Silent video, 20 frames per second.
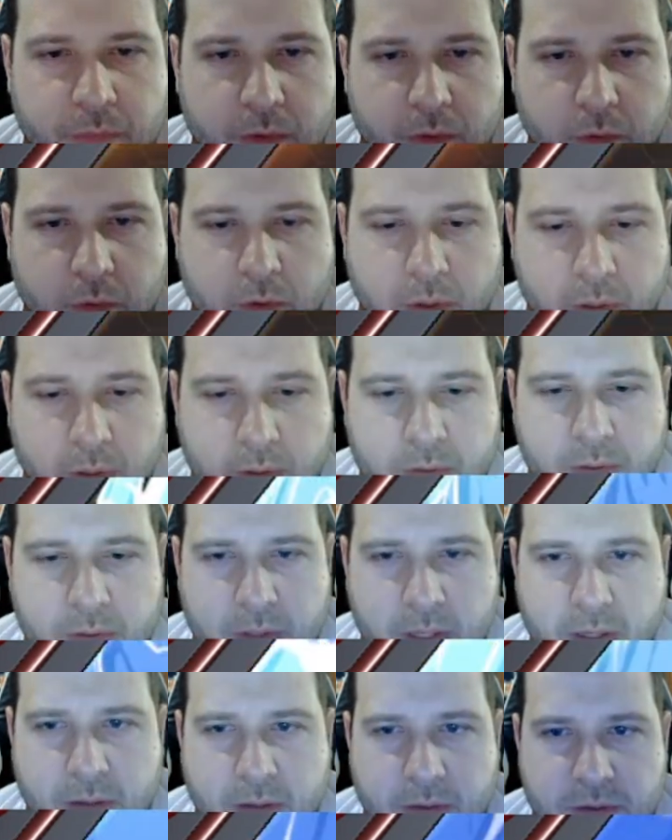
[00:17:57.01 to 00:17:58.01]
Okay,
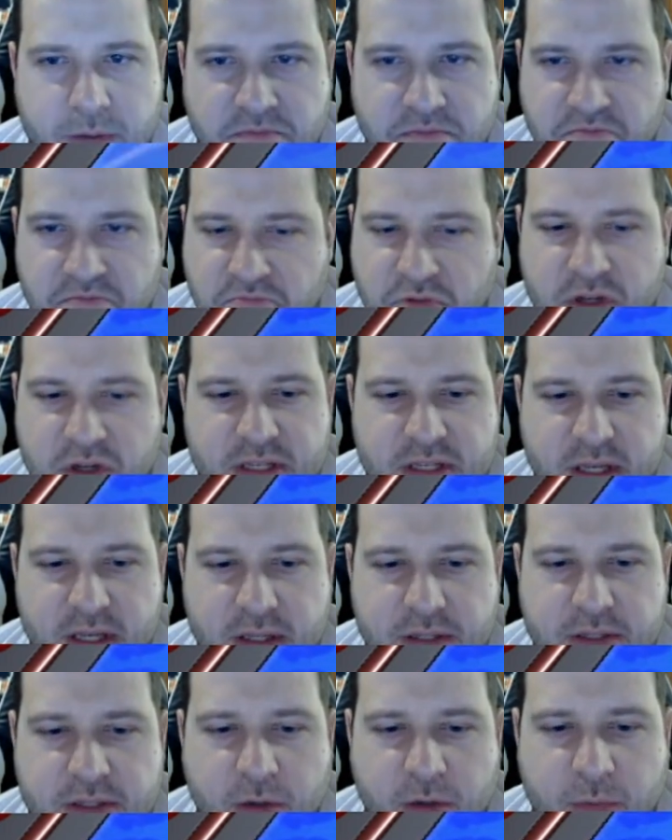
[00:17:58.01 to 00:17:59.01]
not pretty
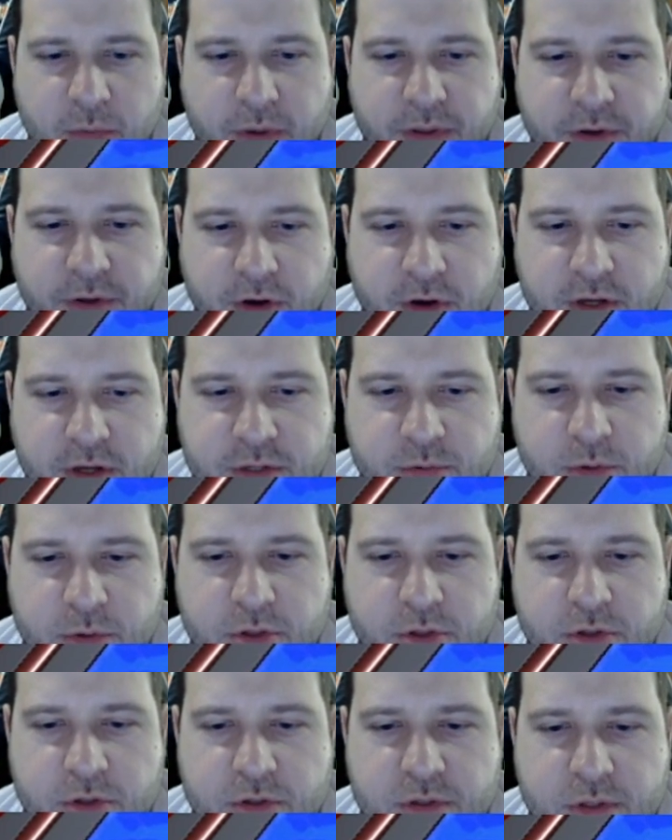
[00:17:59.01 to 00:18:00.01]
solid start. We got the Cross
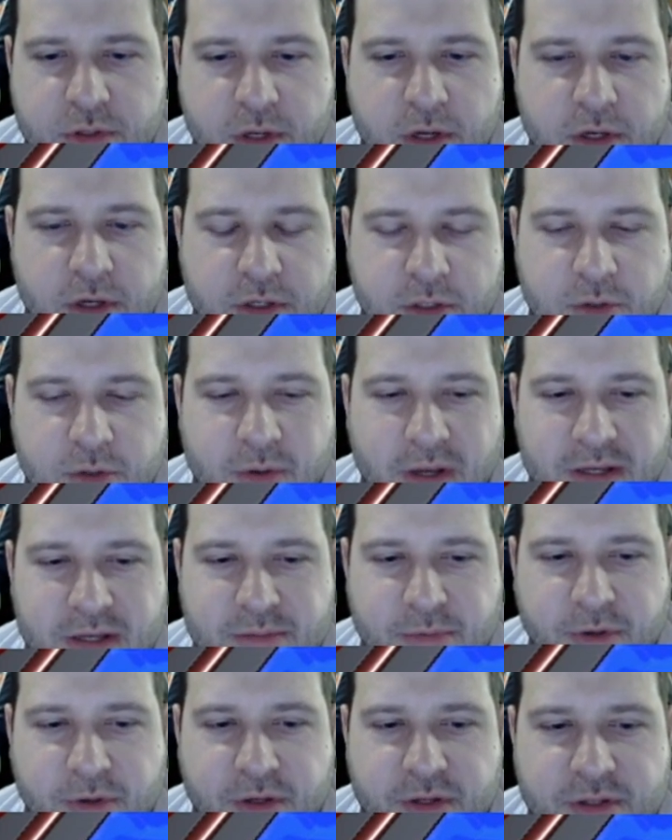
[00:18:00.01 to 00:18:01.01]
Switchers, 2 Nest
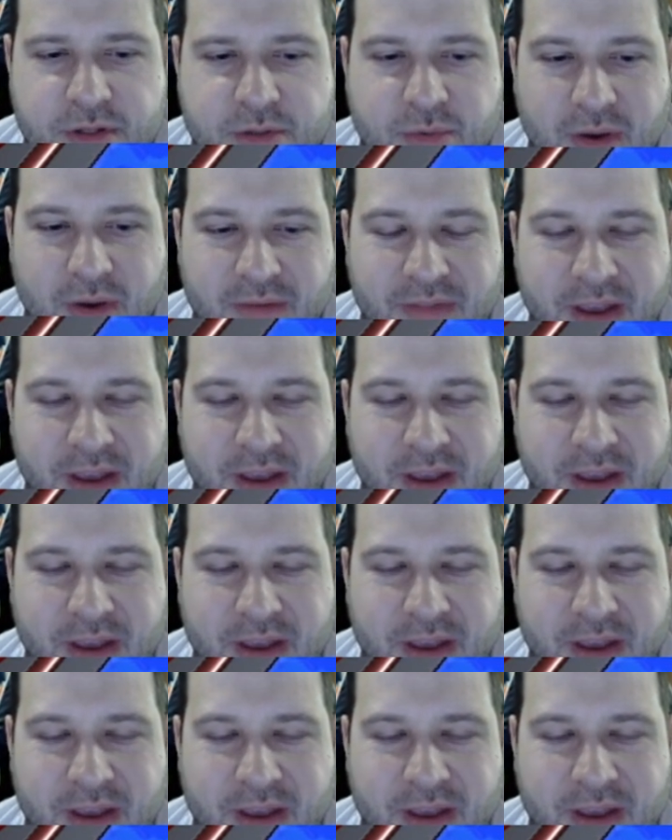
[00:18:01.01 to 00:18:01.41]
Balls, we have